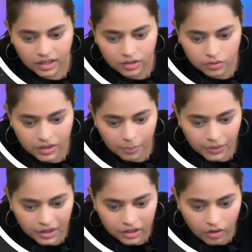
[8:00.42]
into
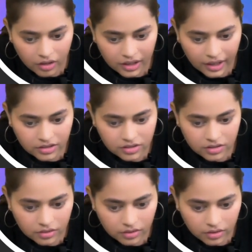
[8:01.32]
temporary dot next,
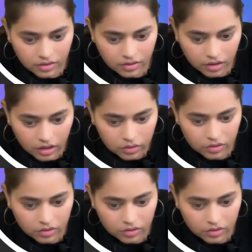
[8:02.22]
and